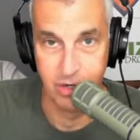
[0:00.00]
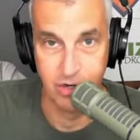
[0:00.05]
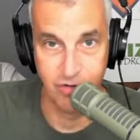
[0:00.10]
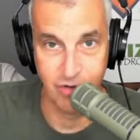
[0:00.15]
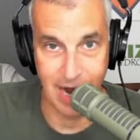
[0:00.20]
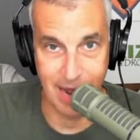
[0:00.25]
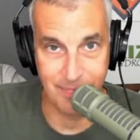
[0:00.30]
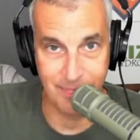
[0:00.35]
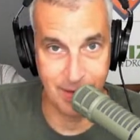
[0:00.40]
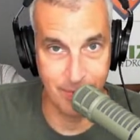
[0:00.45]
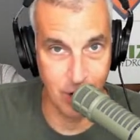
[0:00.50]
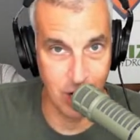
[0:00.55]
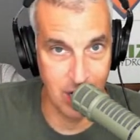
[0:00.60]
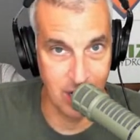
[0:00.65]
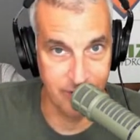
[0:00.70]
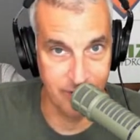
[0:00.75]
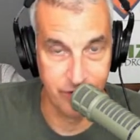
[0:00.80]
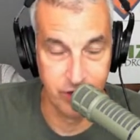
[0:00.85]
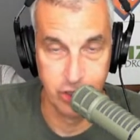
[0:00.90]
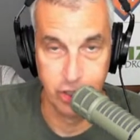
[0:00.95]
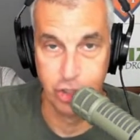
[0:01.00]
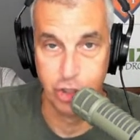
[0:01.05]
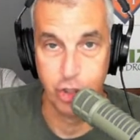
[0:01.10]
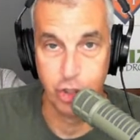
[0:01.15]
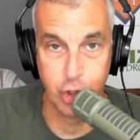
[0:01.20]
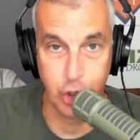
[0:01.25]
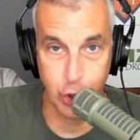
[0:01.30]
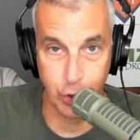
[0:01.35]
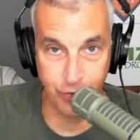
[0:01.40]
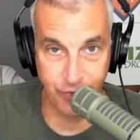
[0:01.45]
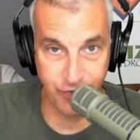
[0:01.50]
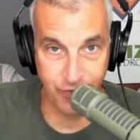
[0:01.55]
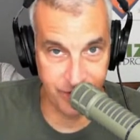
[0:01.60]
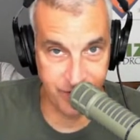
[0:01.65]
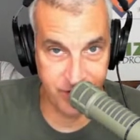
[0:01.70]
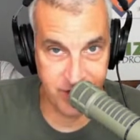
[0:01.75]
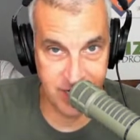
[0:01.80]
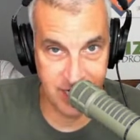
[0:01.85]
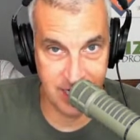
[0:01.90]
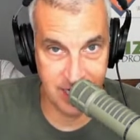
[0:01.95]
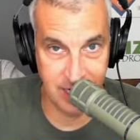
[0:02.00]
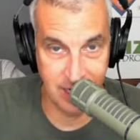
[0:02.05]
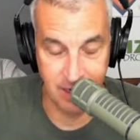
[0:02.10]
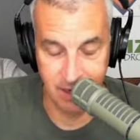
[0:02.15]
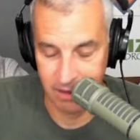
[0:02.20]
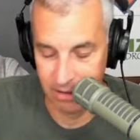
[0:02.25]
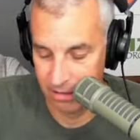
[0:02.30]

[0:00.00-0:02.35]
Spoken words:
drop them off. 2:15.